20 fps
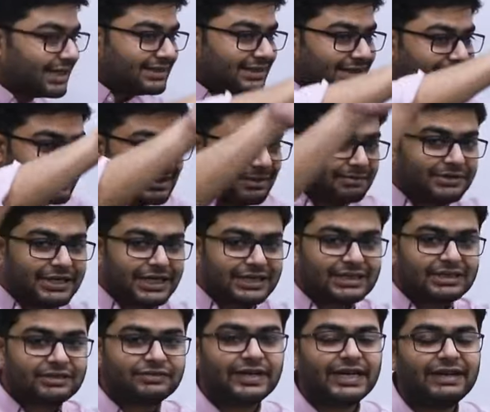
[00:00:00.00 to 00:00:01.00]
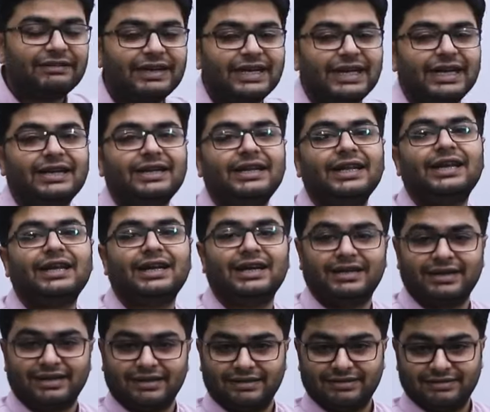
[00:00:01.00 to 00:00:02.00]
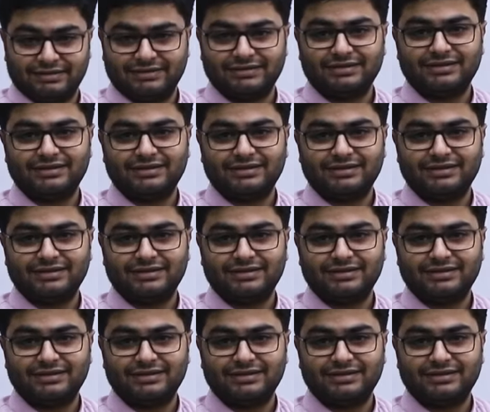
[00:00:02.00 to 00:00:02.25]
that the subject is very, very integrated,